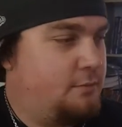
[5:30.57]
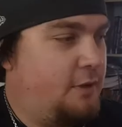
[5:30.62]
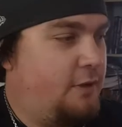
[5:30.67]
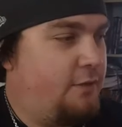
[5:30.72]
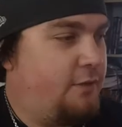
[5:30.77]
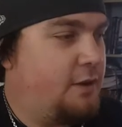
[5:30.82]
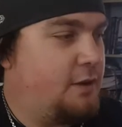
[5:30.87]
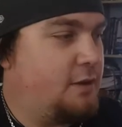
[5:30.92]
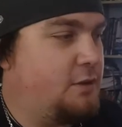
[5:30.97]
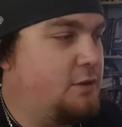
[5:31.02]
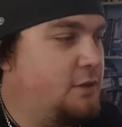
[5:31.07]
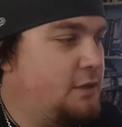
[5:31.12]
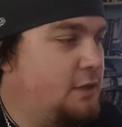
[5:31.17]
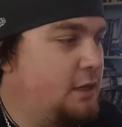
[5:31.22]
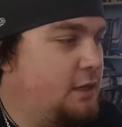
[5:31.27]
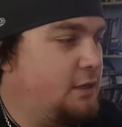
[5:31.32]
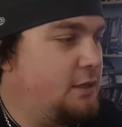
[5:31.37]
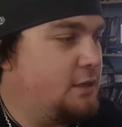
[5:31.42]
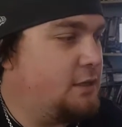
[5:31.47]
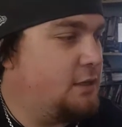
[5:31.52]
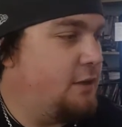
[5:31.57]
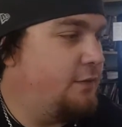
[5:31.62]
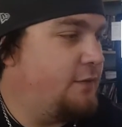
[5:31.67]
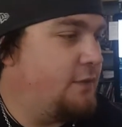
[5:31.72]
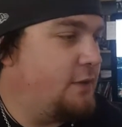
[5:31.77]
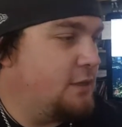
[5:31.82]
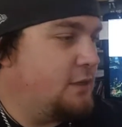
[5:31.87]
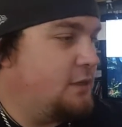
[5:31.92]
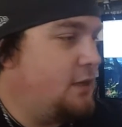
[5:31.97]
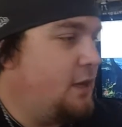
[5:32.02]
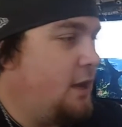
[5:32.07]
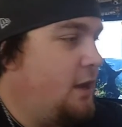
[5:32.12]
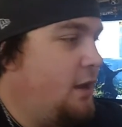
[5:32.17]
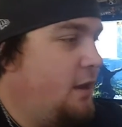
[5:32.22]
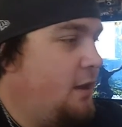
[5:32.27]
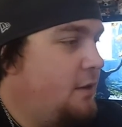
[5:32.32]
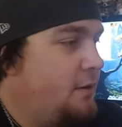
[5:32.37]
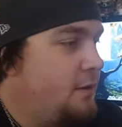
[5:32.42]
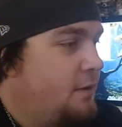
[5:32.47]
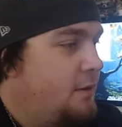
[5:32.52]
If I can just get this stuff to
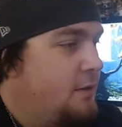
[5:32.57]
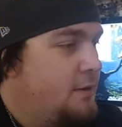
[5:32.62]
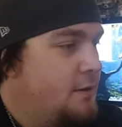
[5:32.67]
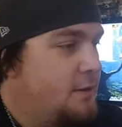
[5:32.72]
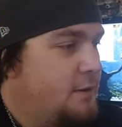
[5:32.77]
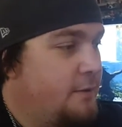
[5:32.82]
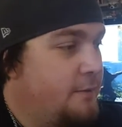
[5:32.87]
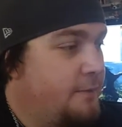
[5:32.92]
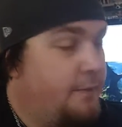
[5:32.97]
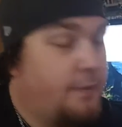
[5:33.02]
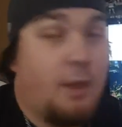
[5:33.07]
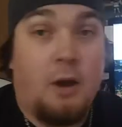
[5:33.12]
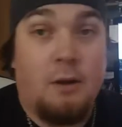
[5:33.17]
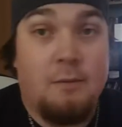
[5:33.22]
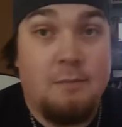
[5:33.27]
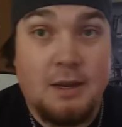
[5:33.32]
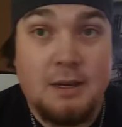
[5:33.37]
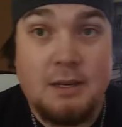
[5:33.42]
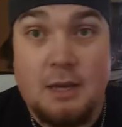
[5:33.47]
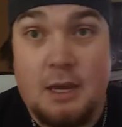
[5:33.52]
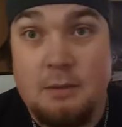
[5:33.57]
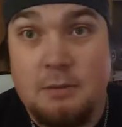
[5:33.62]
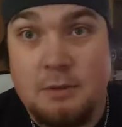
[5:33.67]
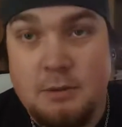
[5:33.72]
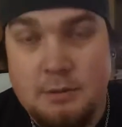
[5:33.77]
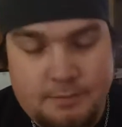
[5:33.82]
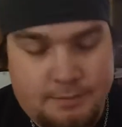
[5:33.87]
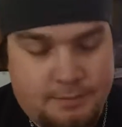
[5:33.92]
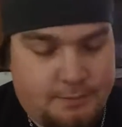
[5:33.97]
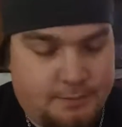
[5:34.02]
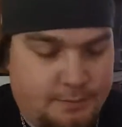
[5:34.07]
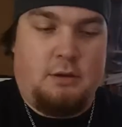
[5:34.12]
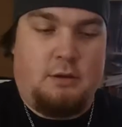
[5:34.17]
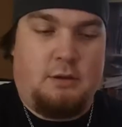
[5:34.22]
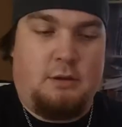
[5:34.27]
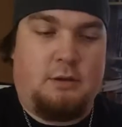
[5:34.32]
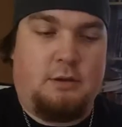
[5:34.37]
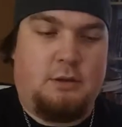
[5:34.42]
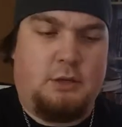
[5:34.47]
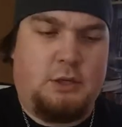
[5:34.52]
stay on my table.
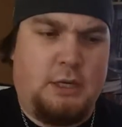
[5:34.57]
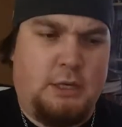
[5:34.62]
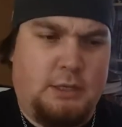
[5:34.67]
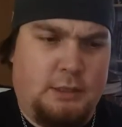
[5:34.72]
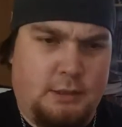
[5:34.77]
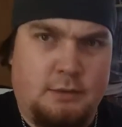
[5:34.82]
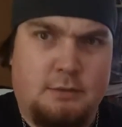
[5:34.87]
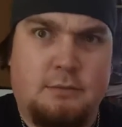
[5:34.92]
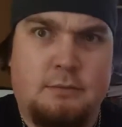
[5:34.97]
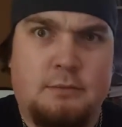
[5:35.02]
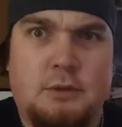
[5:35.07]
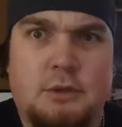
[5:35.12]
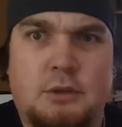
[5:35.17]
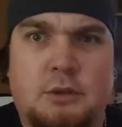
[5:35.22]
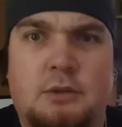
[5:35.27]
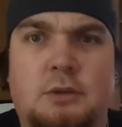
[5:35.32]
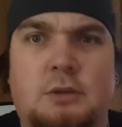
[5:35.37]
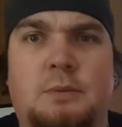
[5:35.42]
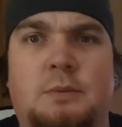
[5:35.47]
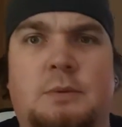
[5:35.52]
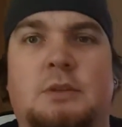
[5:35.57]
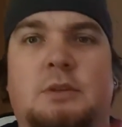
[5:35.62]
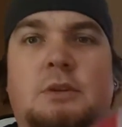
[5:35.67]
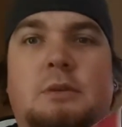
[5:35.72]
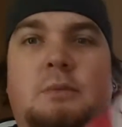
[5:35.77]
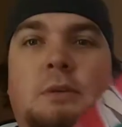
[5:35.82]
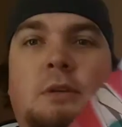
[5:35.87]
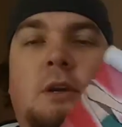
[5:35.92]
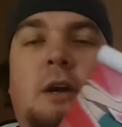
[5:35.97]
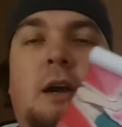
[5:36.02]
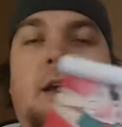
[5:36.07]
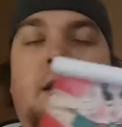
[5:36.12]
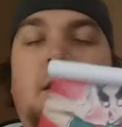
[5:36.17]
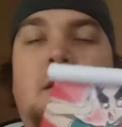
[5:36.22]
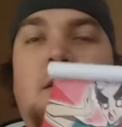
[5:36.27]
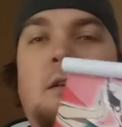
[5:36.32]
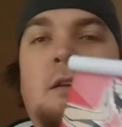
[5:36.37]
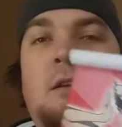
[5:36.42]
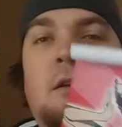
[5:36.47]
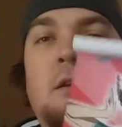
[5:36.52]
Jeez, super, super tight.
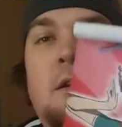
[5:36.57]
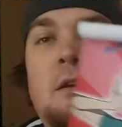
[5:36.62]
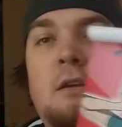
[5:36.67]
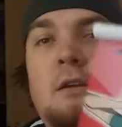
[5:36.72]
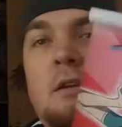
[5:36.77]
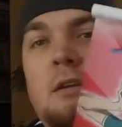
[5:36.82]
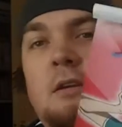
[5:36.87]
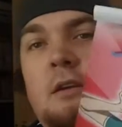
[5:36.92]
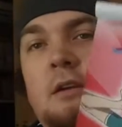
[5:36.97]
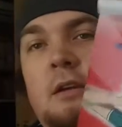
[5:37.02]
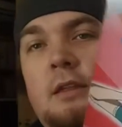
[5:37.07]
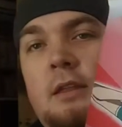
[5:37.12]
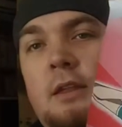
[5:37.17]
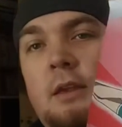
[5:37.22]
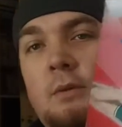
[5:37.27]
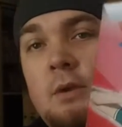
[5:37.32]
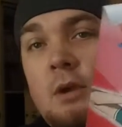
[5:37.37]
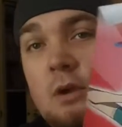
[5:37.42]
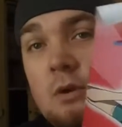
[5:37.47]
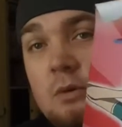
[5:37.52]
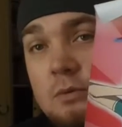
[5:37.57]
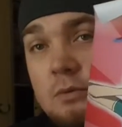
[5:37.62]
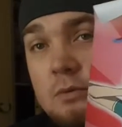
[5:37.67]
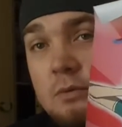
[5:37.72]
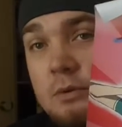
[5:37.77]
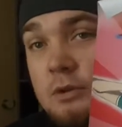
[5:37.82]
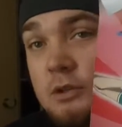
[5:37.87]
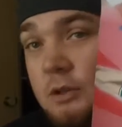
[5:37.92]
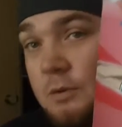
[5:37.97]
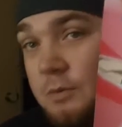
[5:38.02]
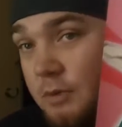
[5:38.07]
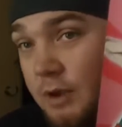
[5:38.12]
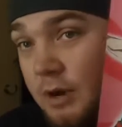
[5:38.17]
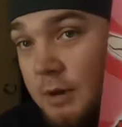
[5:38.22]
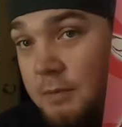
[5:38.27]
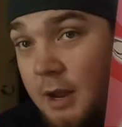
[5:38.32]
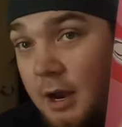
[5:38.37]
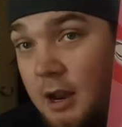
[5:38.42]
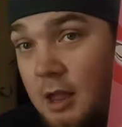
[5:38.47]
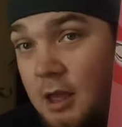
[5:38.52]
And there we go, Super Ready
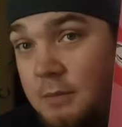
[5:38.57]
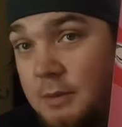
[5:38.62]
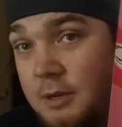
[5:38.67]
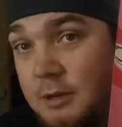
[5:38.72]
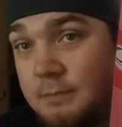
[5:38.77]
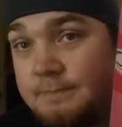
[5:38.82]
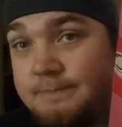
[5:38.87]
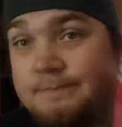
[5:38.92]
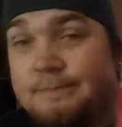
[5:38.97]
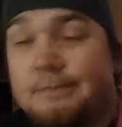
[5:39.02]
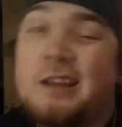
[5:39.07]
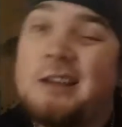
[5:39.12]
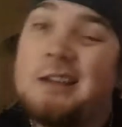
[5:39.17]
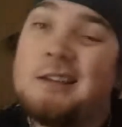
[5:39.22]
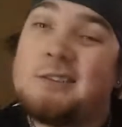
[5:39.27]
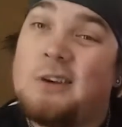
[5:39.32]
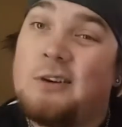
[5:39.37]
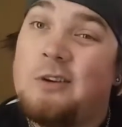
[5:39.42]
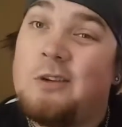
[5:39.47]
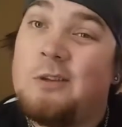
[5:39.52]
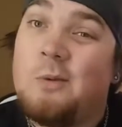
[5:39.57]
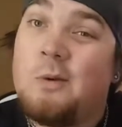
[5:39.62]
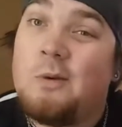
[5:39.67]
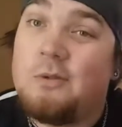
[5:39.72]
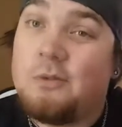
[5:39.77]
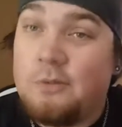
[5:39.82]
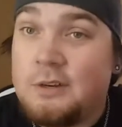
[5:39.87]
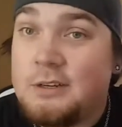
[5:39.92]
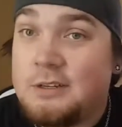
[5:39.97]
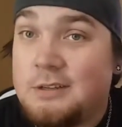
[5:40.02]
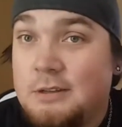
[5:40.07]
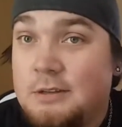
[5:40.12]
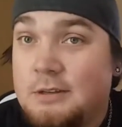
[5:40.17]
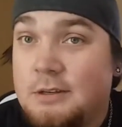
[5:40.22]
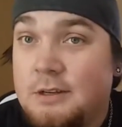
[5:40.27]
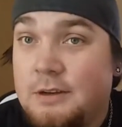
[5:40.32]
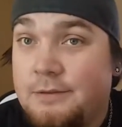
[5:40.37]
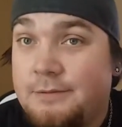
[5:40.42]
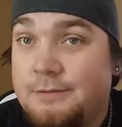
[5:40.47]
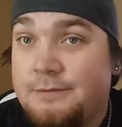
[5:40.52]
Battle Armor. Let's go on the wall with the rest of the
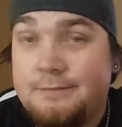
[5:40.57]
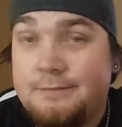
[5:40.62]
stuff.